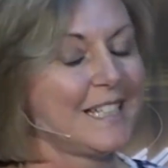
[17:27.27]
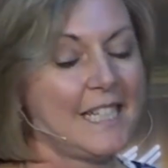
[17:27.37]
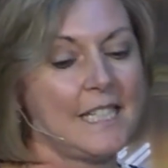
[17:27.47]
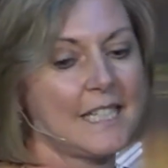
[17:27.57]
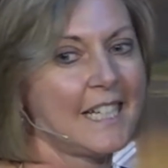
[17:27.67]
And
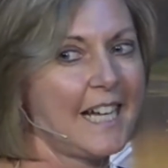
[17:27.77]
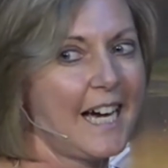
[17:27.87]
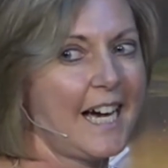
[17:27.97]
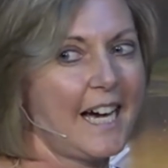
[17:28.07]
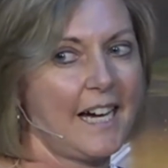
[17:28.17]
he said,
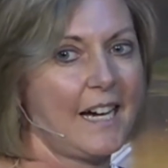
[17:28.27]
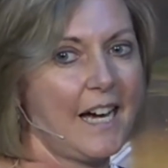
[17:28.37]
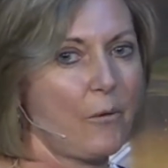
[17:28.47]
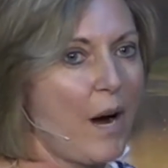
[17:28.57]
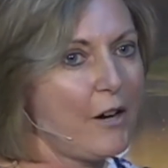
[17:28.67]

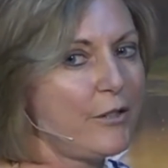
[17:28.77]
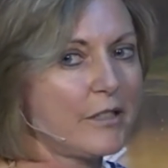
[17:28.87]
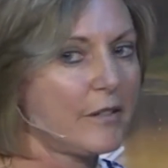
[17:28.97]
"Why are you so